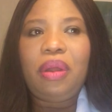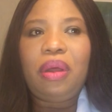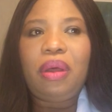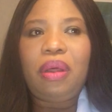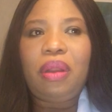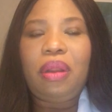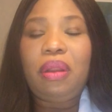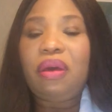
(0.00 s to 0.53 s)

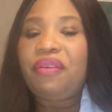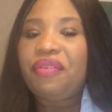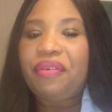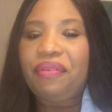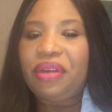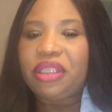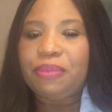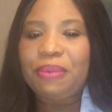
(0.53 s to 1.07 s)
uh, love and
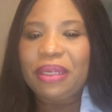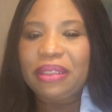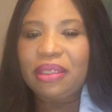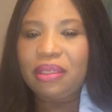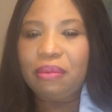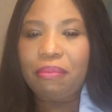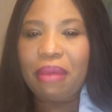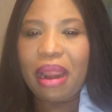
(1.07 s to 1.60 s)
respect
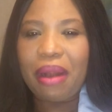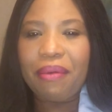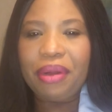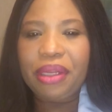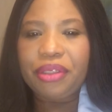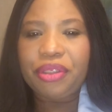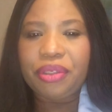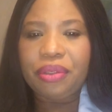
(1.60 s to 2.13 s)
in the marriage,